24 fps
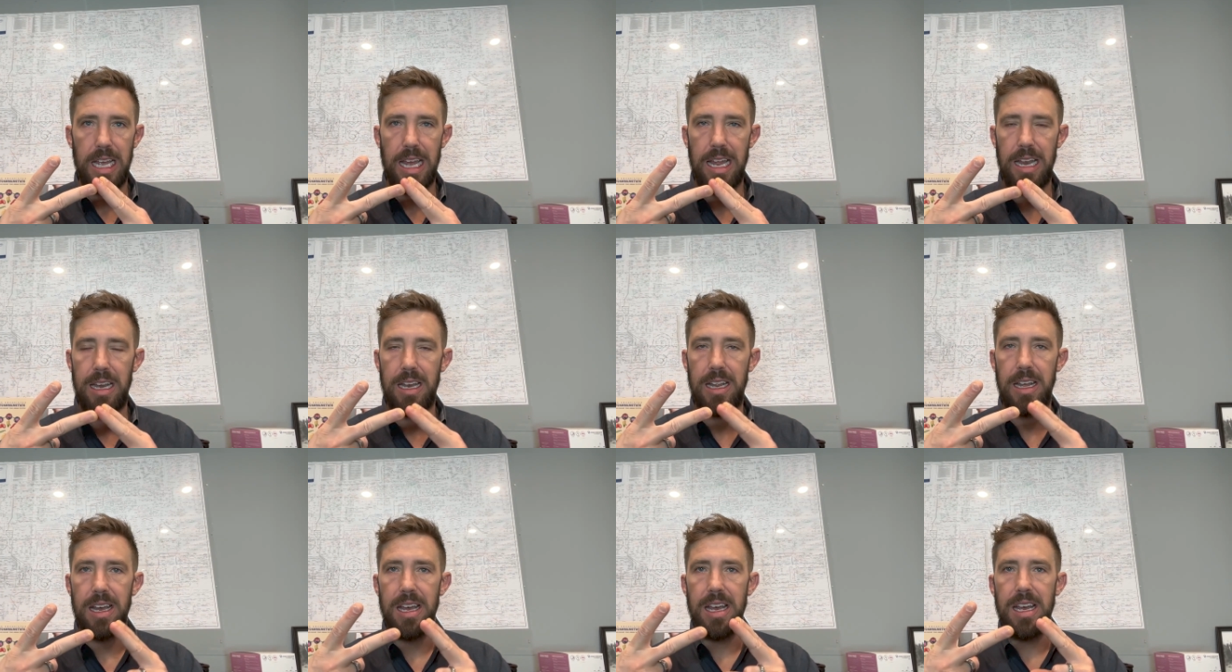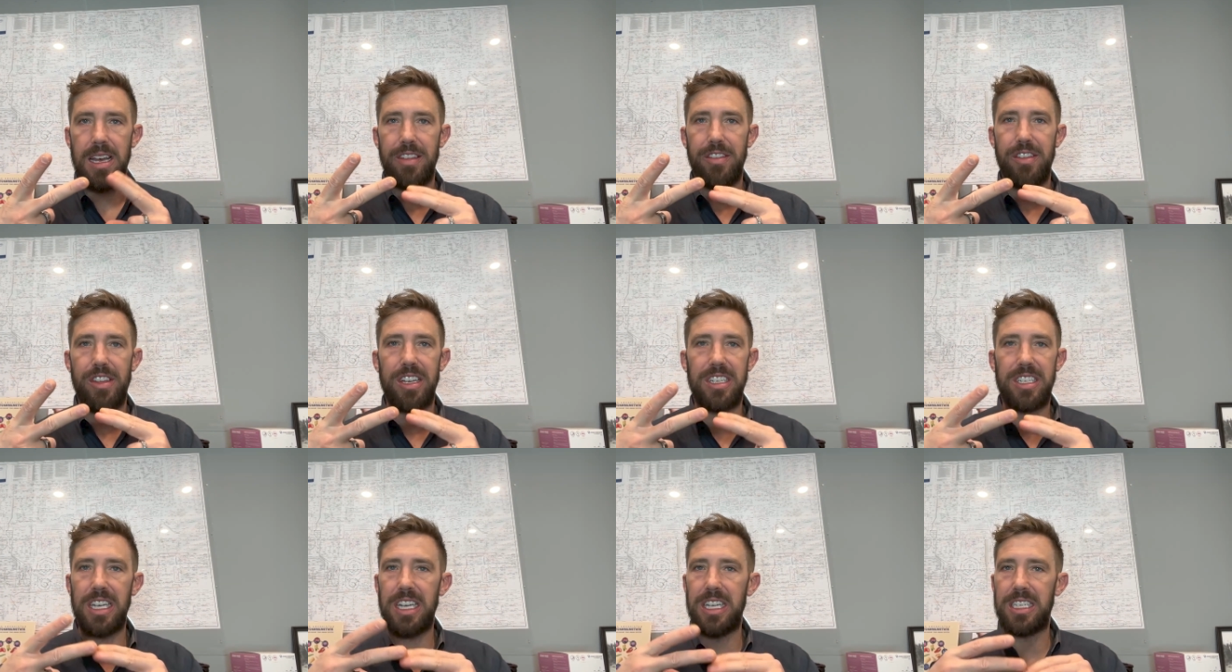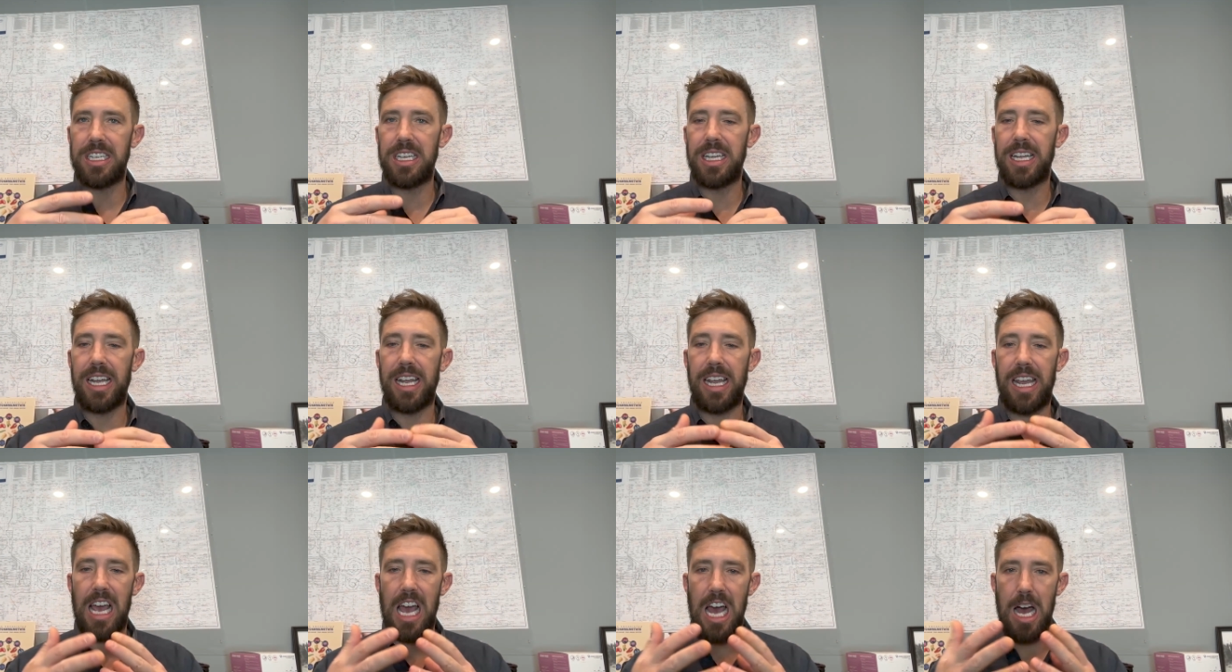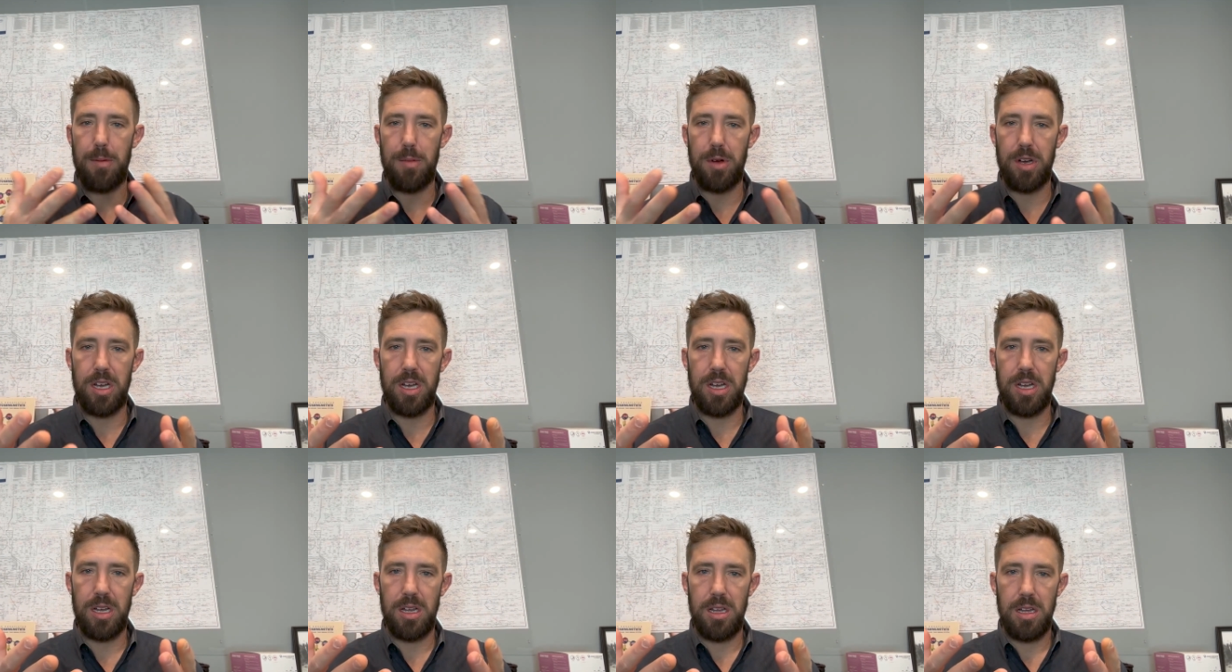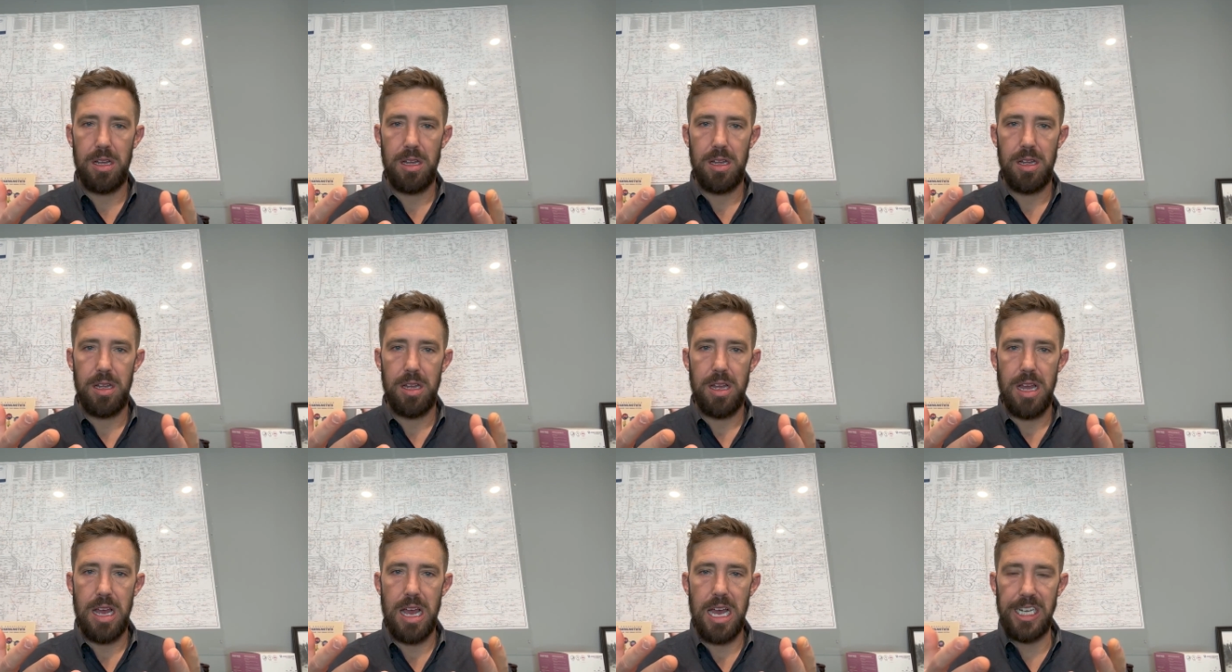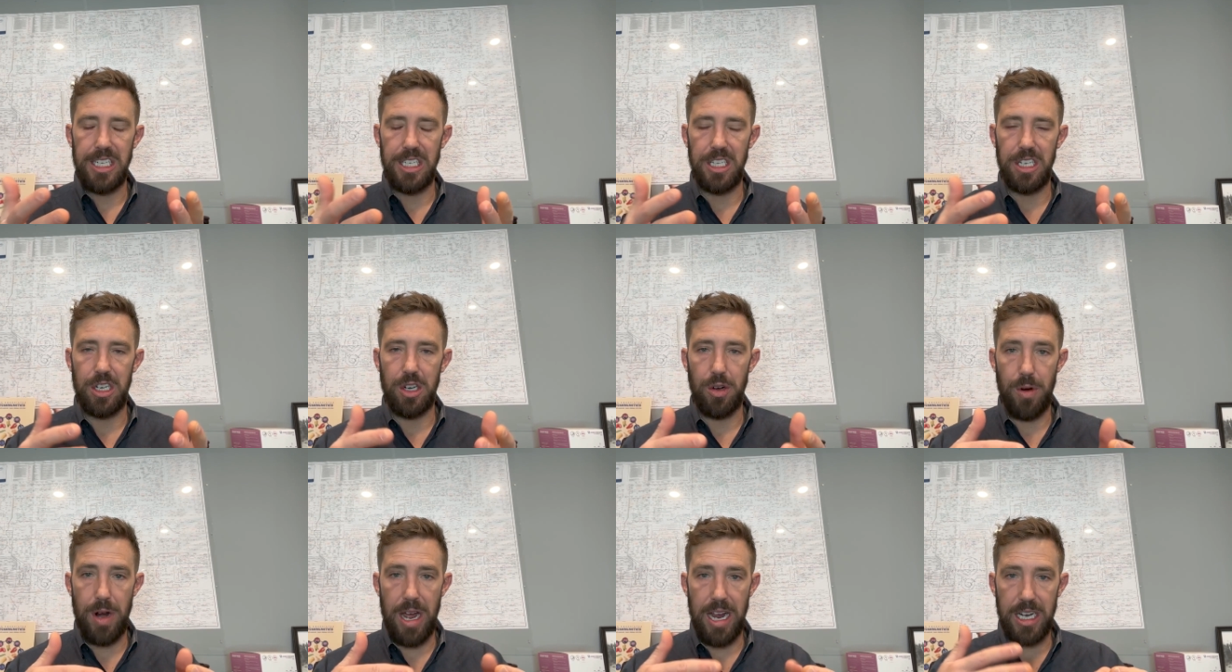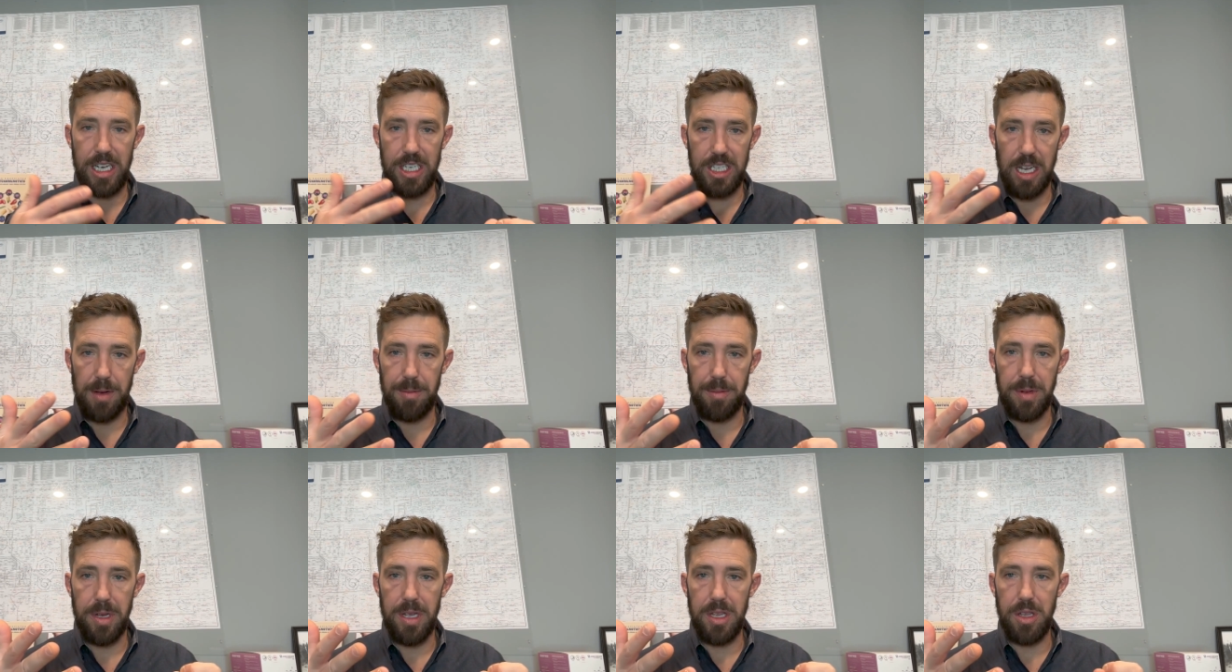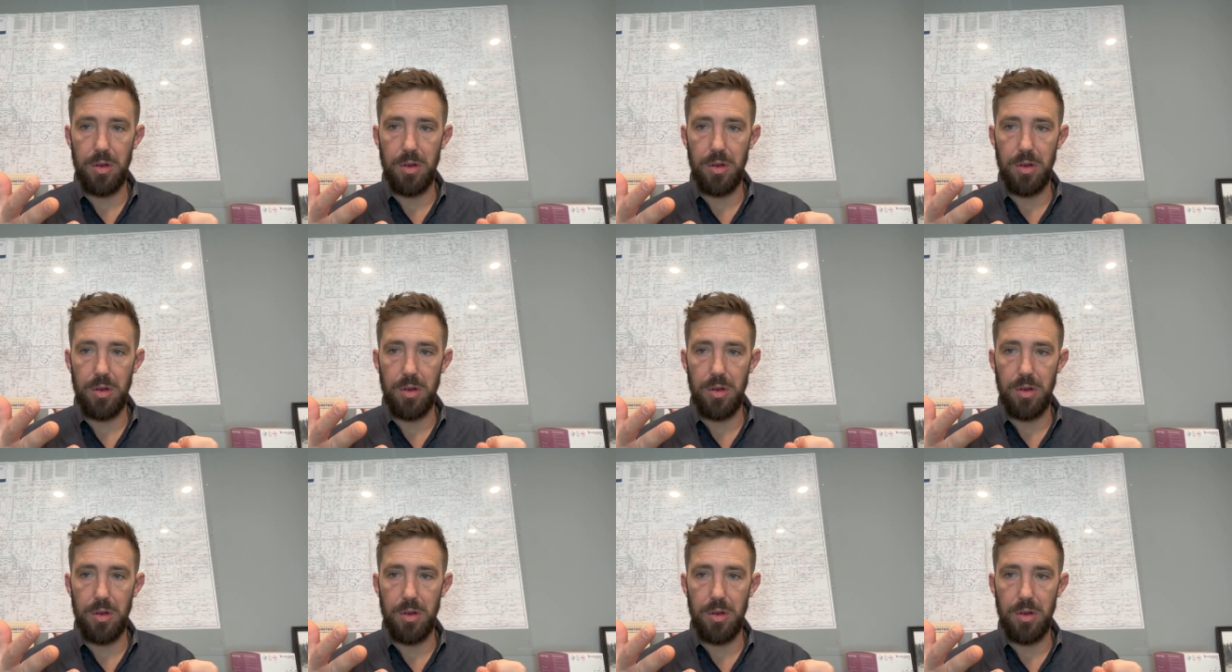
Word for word: And this isn't GABA as a direct supplement.